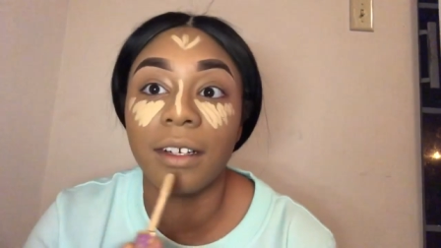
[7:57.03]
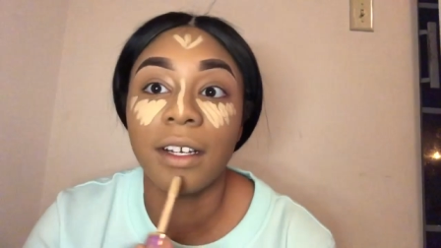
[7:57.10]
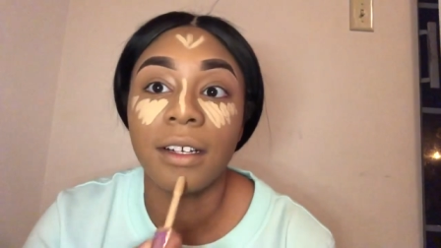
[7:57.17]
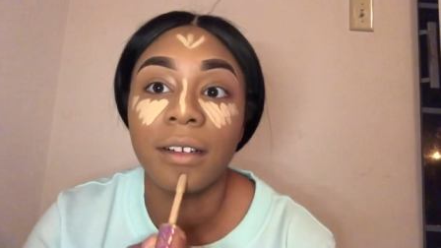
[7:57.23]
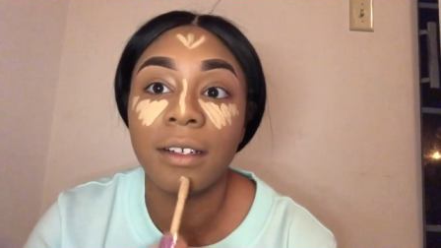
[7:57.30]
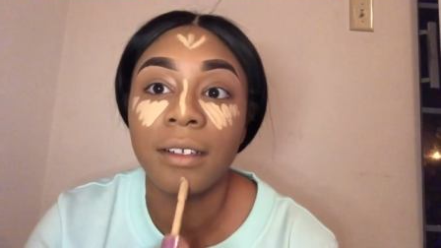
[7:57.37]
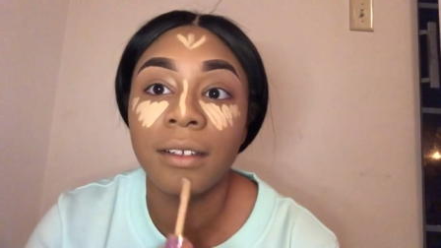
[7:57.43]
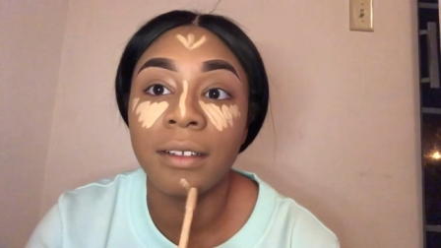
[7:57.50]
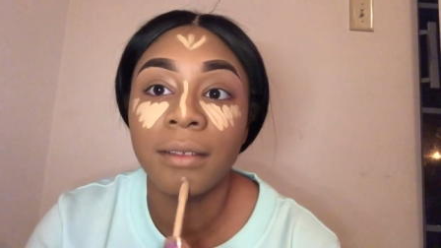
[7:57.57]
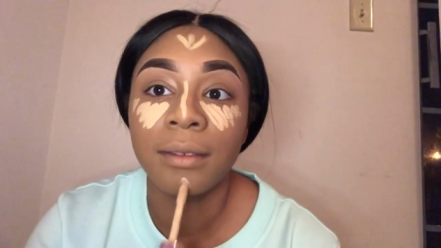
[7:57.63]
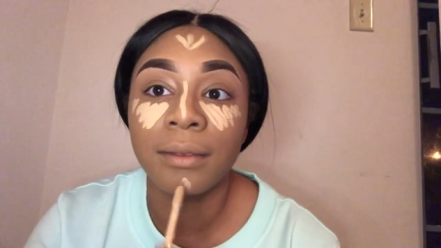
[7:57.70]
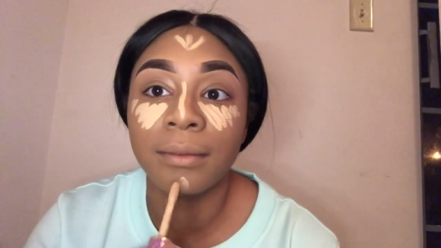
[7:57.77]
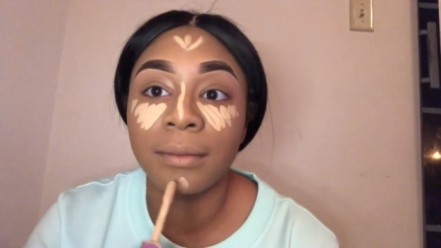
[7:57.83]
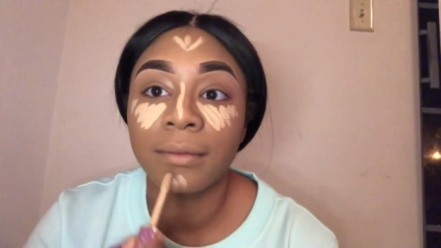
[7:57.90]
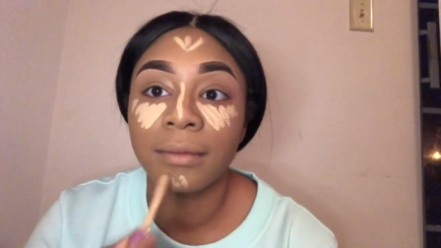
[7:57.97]
and
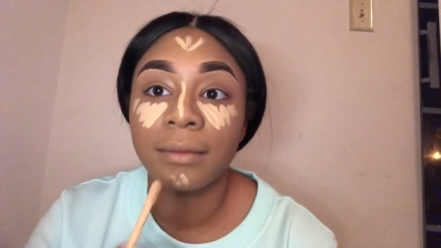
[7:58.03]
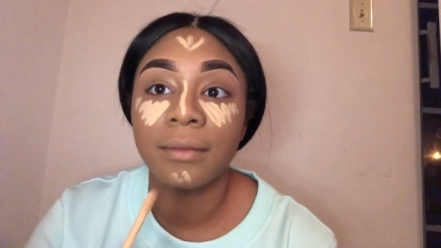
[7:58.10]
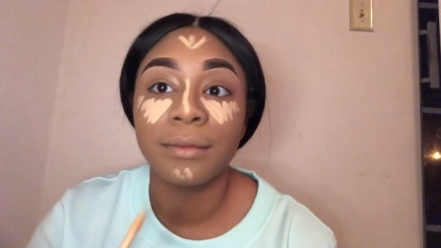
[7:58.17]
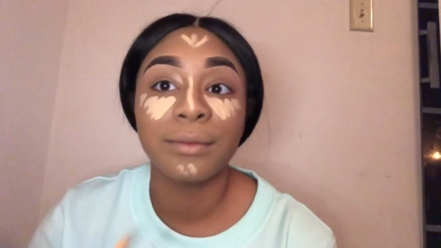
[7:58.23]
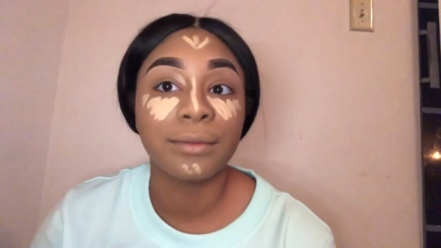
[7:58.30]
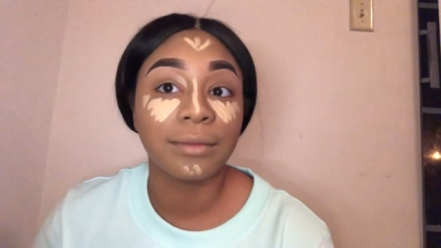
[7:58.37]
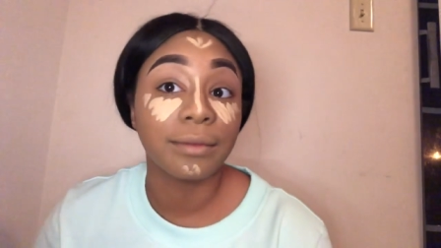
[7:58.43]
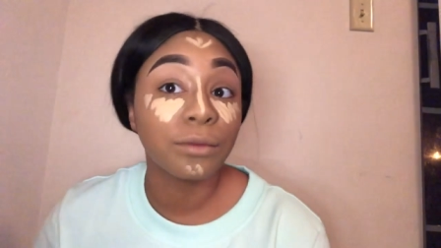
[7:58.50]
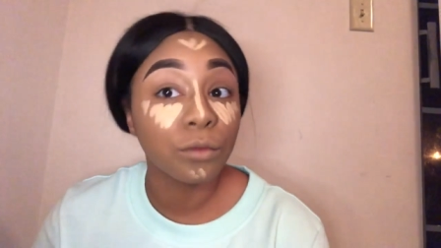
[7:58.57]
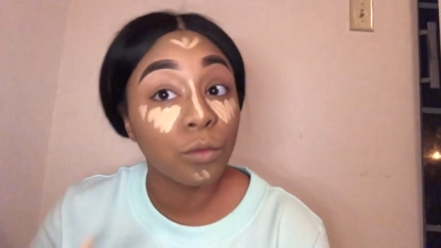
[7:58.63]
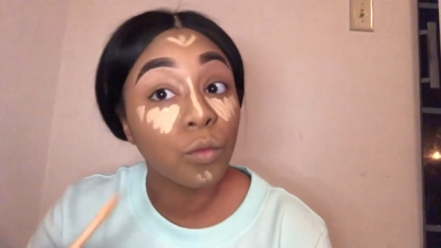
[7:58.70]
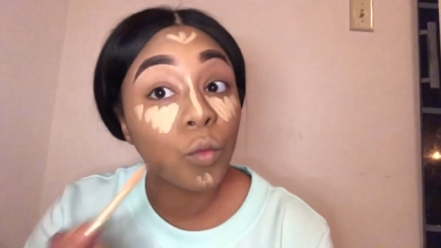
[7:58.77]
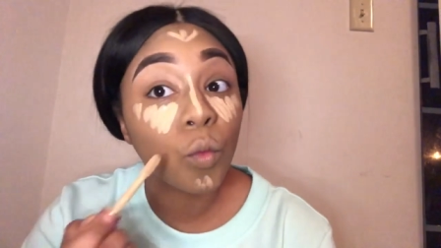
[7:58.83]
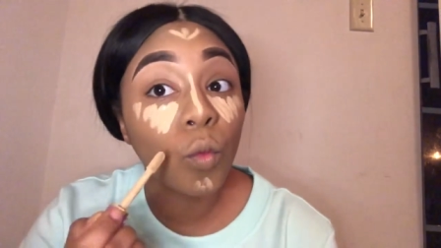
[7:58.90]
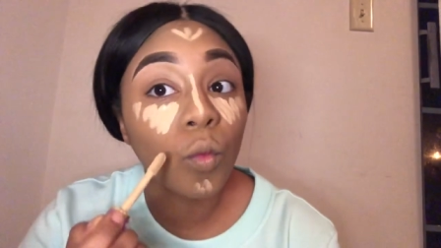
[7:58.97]
on my
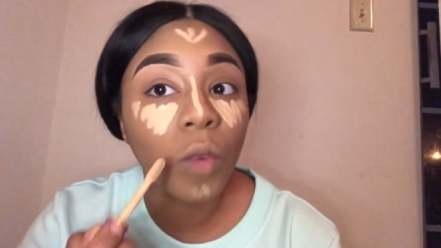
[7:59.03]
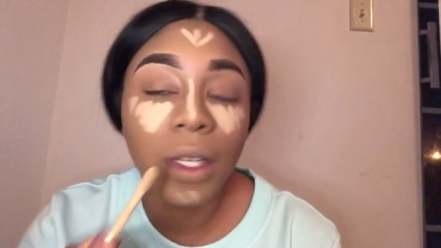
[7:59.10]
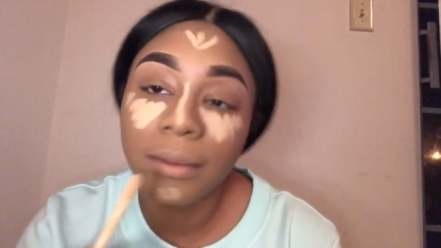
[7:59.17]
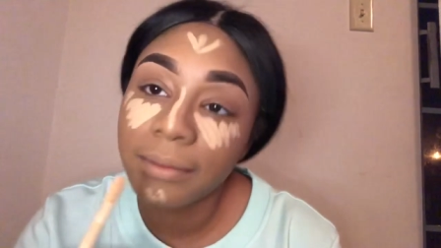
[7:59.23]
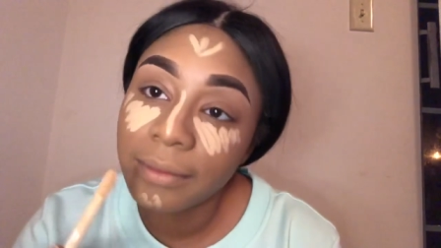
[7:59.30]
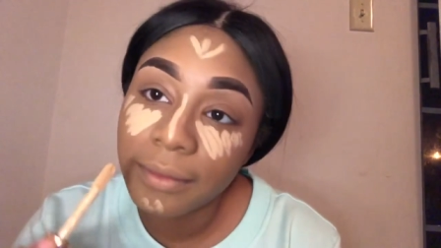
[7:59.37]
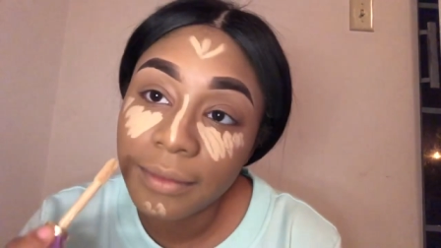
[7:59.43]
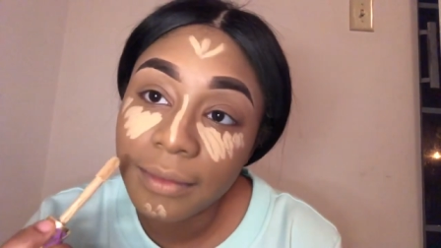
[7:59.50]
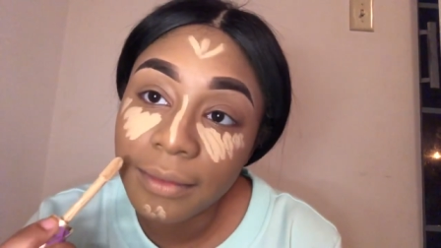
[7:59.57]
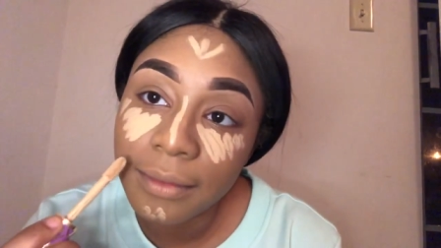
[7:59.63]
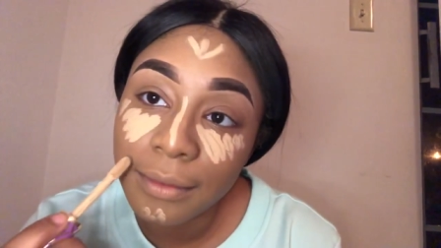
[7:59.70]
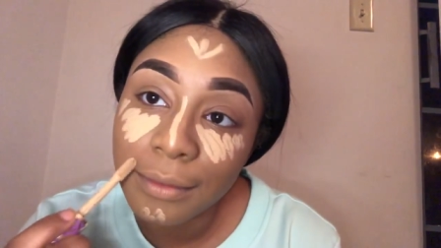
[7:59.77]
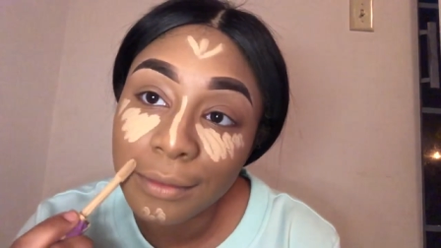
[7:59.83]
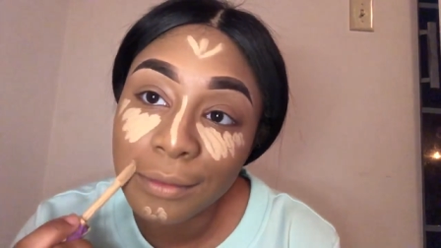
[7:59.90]
chin. And